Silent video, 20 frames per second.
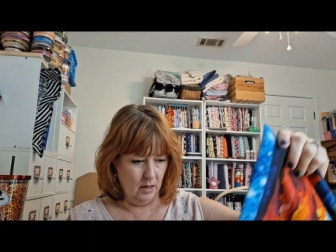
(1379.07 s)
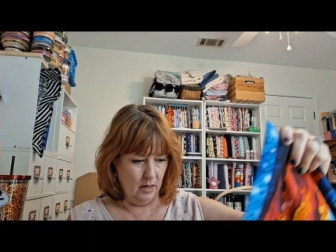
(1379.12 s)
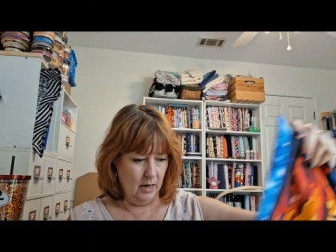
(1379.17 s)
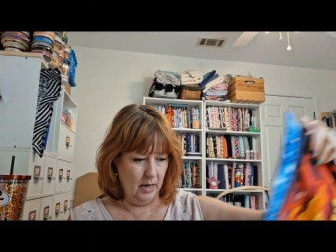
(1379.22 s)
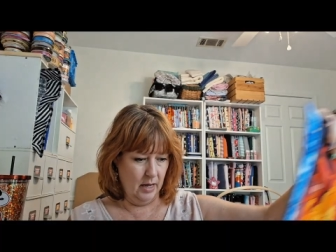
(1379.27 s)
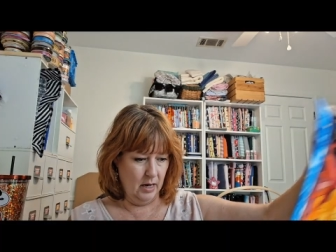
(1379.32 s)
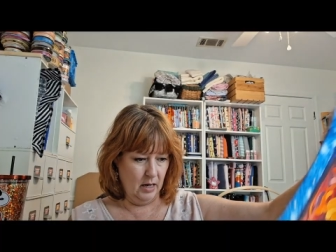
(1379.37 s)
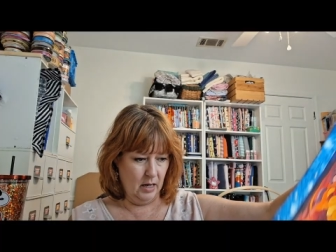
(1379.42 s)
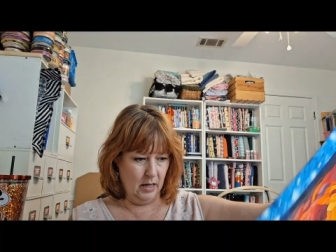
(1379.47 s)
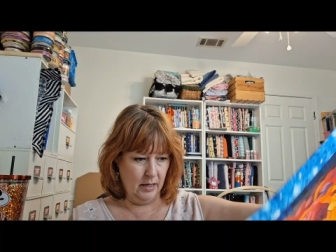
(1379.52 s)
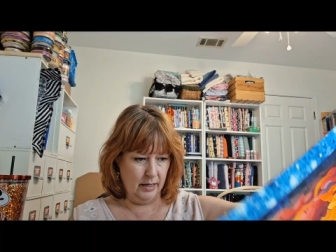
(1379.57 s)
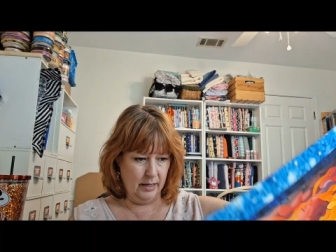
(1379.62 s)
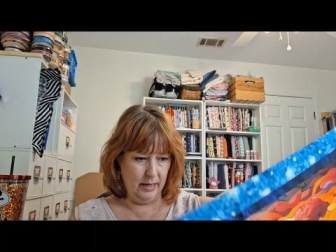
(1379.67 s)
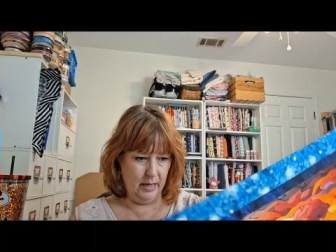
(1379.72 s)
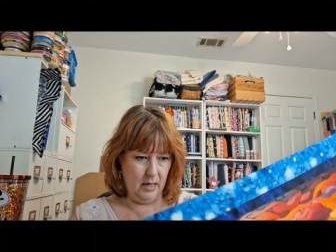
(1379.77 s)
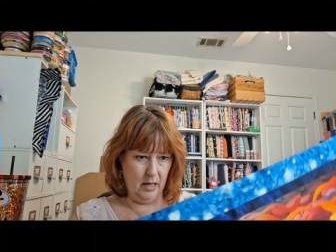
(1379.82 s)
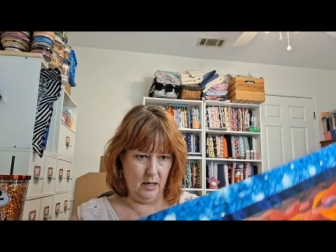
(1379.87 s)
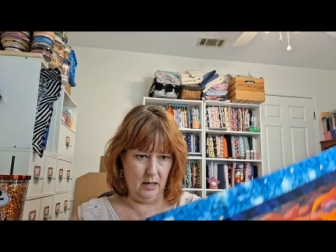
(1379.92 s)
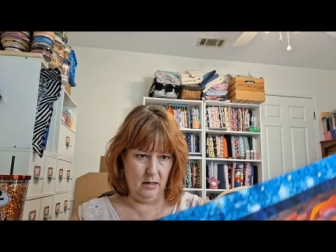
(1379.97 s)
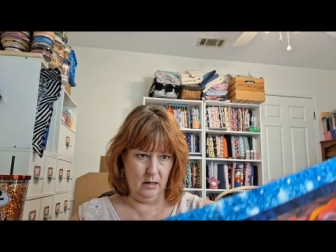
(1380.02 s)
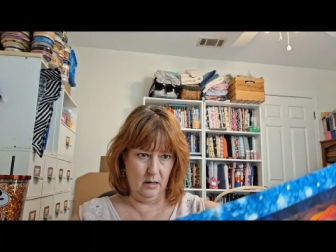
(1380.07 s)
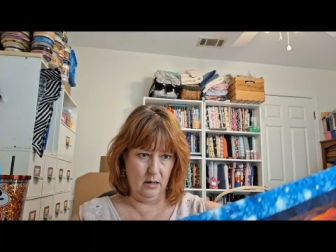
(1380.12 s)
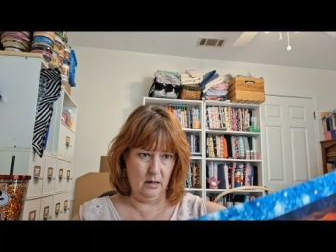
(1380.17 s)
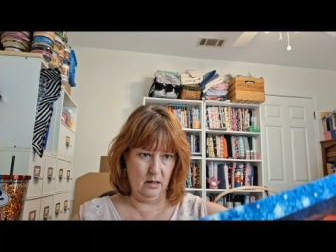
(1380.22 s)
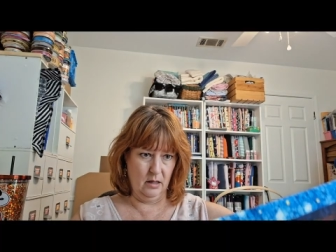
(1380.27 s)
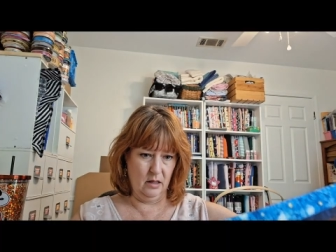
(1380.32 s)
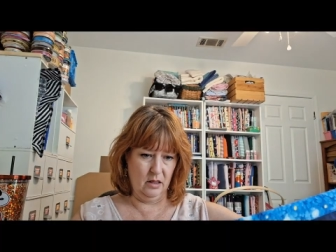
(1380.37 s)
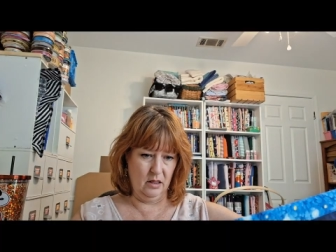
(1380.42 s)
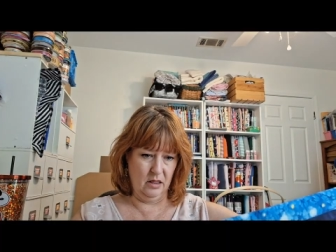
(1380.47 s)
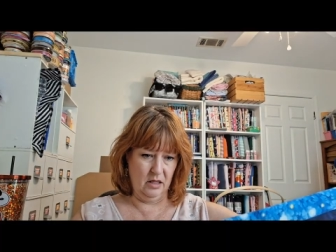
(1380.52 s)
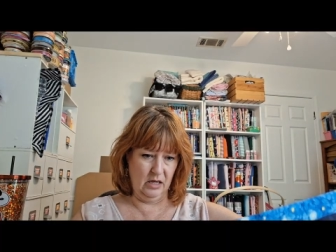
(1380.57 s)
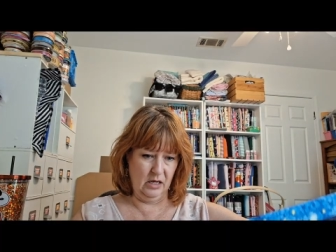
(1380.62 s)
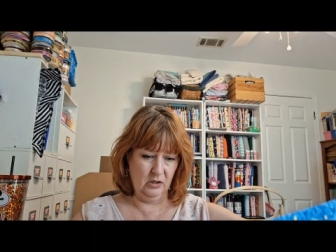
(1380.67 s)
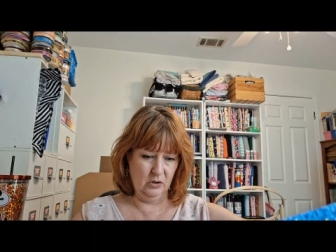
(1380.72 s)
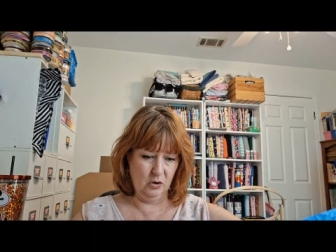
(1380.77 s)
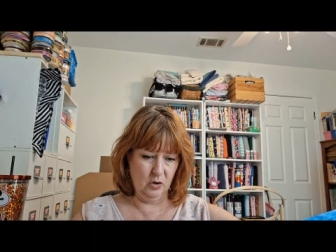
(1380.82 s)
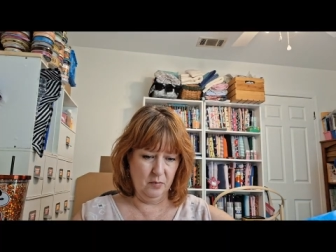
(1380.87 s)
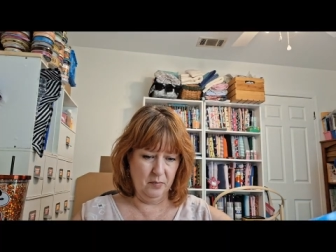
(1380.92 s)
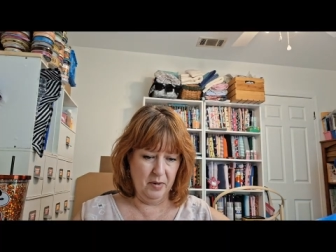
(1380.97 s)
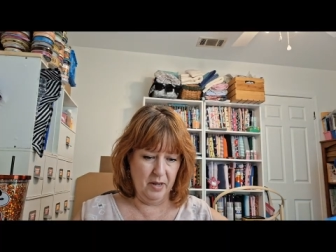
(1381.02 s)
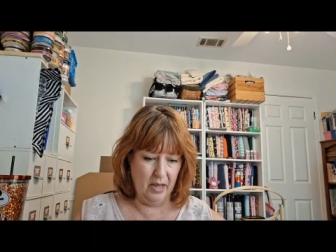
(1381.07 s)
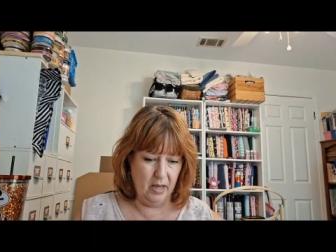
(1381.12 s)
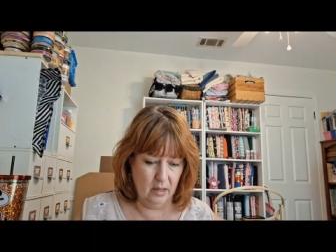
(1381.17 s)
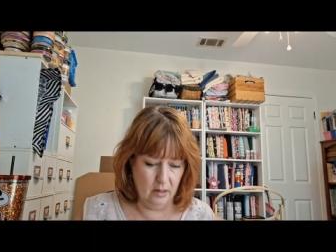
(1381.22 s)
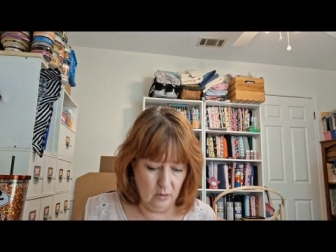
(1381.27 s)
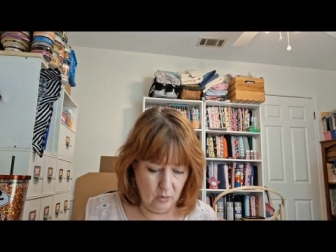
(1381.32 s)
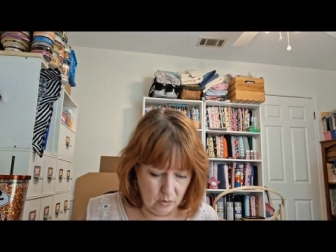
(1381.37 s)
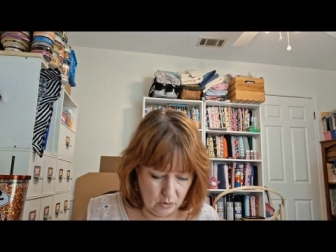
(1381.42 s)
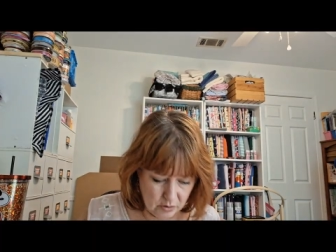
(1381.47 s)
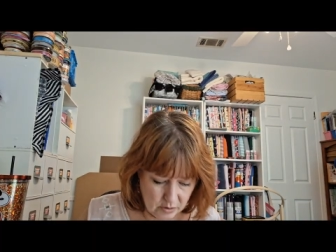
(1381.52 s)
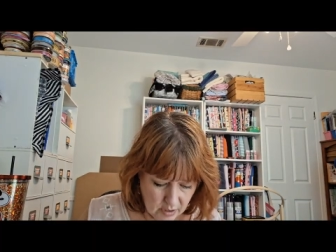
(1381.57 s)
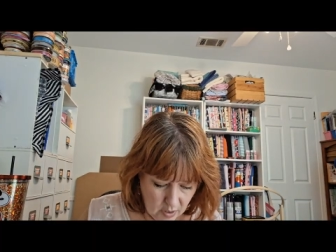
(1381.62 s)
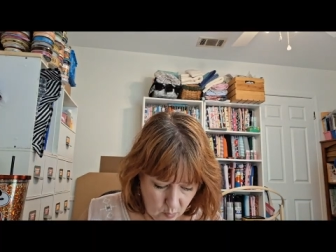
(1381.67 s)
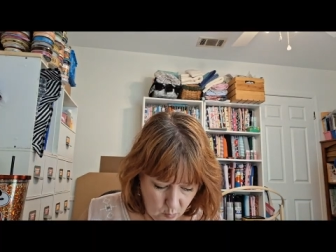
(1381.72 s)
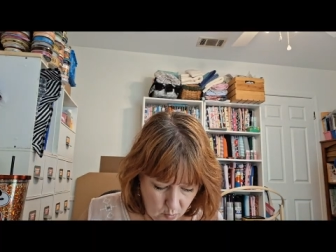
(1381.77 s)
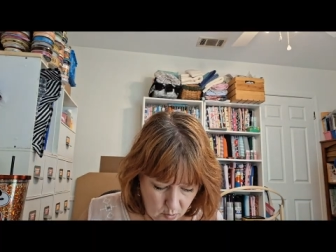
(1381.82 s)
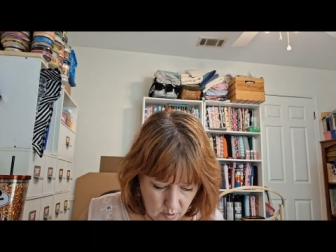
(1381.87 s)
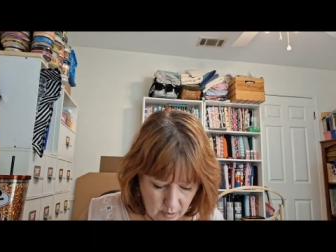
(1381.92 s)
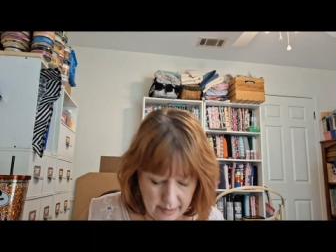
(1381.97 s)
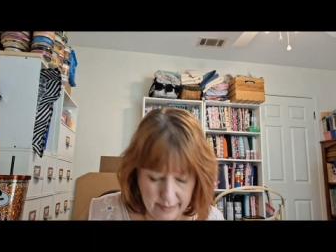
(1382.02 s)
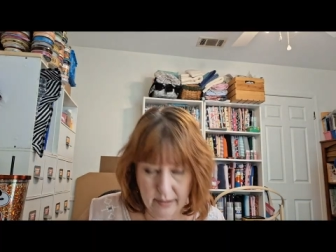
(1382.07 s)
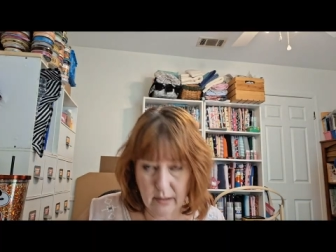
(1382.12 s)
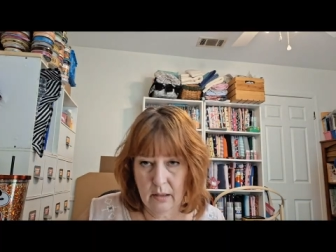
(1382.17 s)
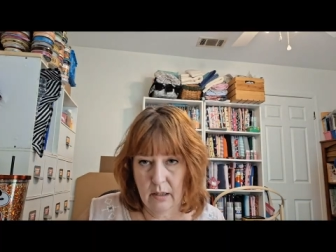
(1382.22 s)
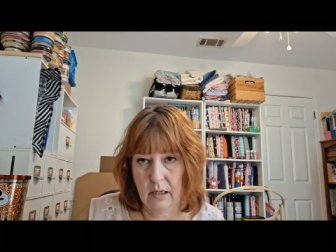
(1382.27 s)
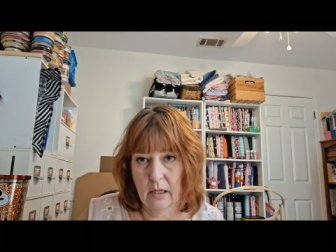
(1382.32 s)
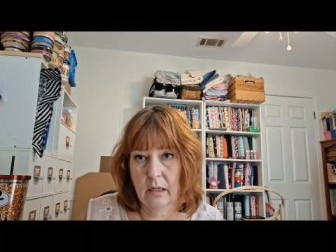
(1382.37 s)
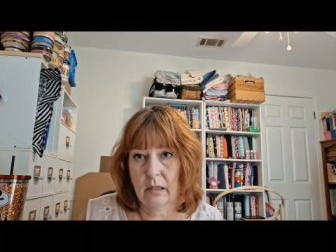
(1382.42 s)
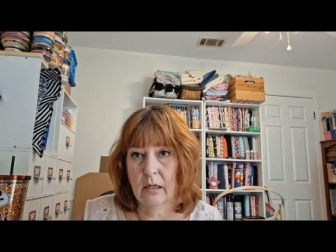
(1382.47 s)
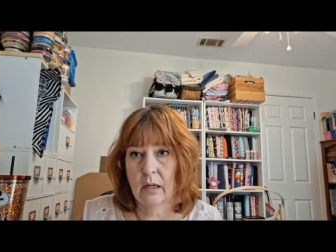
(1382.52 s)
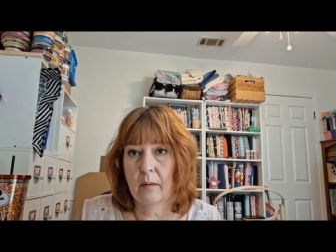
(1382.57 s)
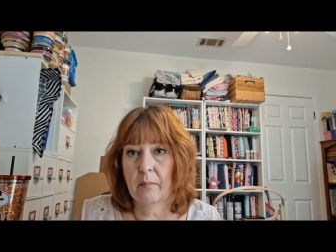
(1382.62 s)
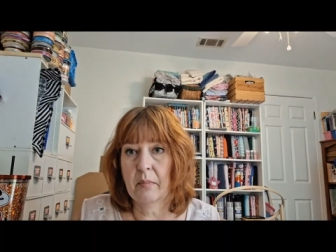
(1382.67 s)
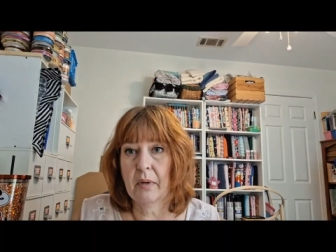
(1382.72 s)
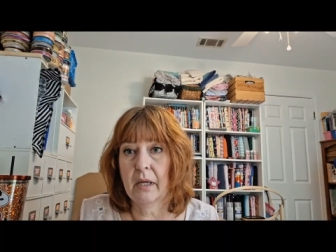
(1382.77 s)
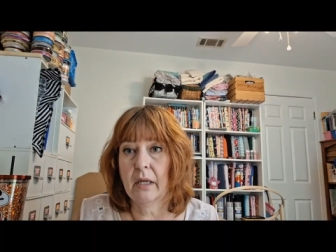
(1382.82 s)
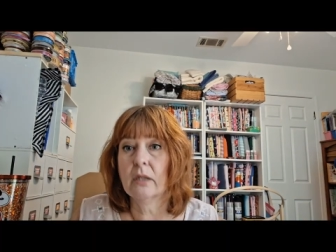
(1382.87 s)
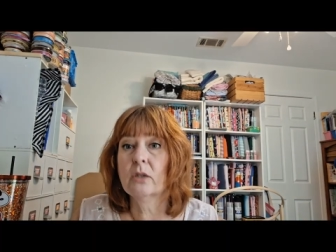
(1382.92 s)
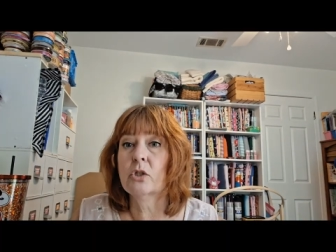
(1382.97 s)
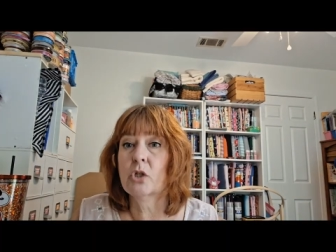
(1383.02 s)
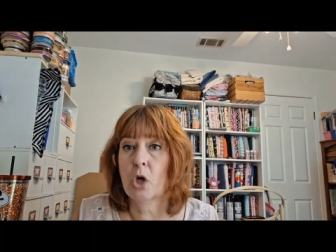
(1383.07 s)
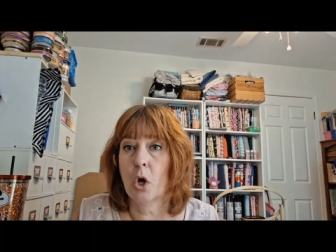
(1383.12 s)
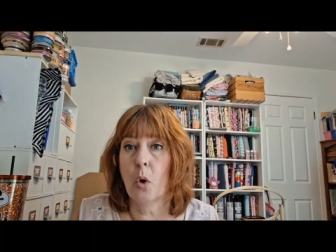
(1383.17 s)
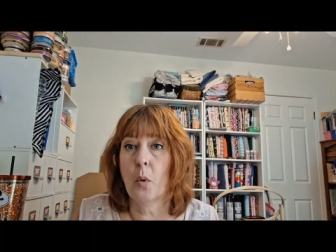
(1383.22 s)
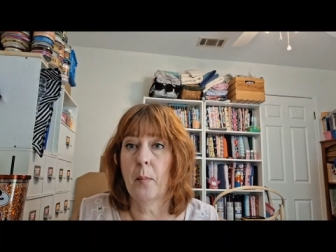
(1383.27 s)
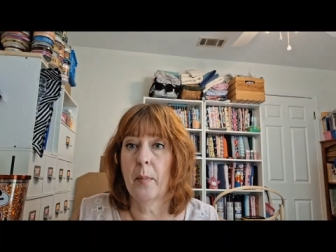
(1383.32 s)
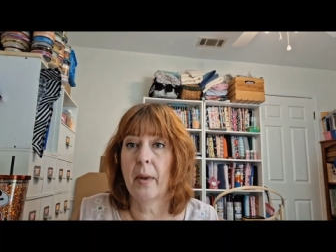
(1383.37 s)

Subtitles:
And again, these are panels that will likely end up being tote